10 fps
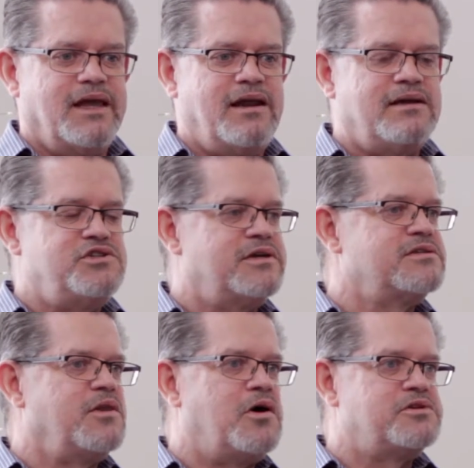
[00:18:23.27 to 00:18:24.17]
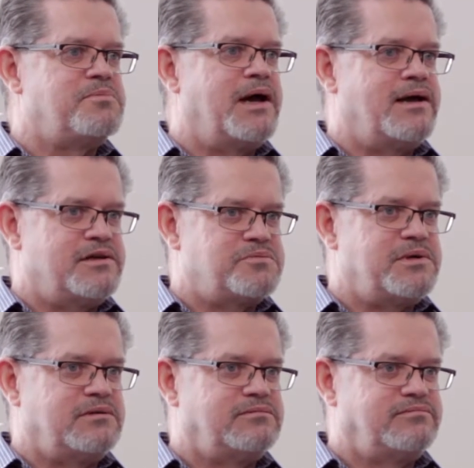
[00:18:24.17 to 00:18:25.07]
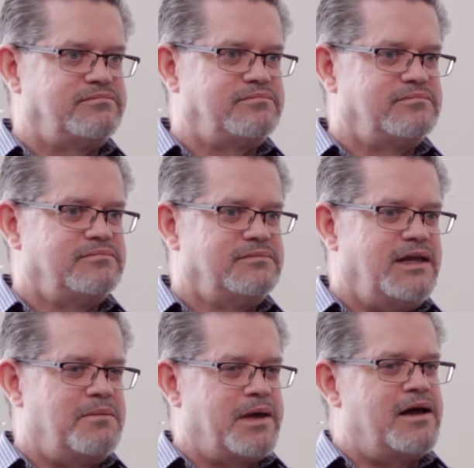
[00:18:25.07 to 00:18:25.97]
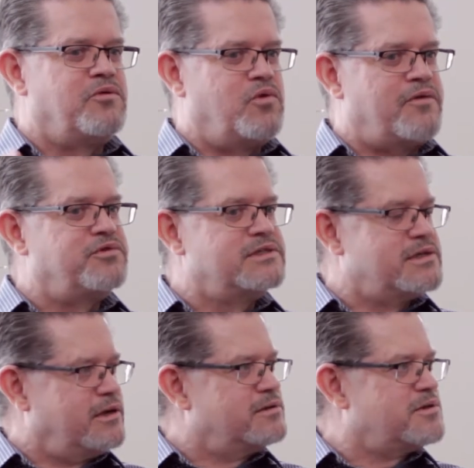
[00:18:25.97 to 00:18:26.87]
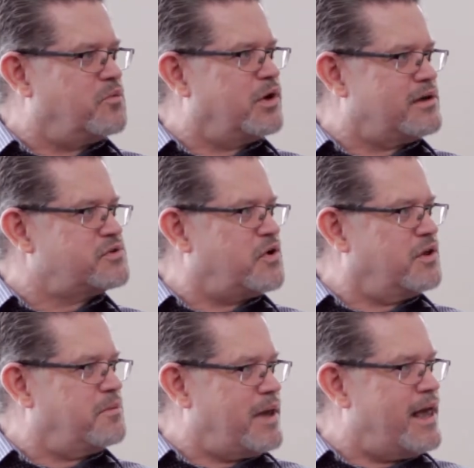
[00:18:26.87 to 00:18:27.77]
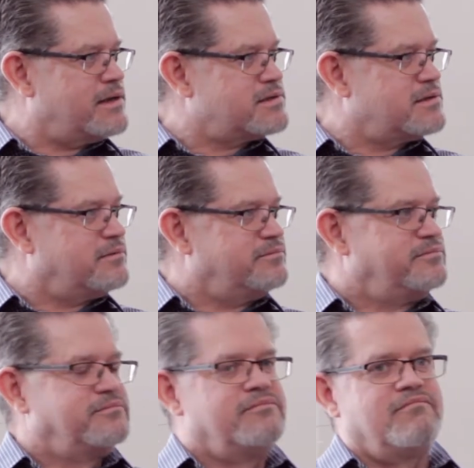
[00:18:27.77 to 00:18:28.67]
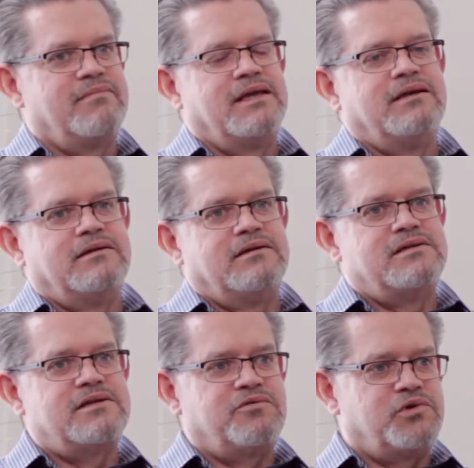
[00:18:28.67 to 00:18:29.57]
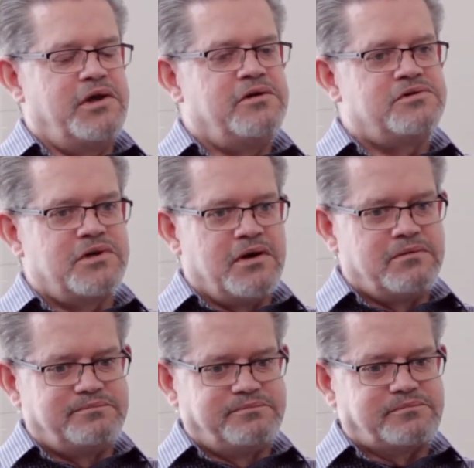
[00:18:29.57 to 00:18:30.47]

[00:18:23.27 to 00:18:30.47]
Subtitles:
and I just lost my husband, and I'm kind of referencing someone I saw in the past several years ago.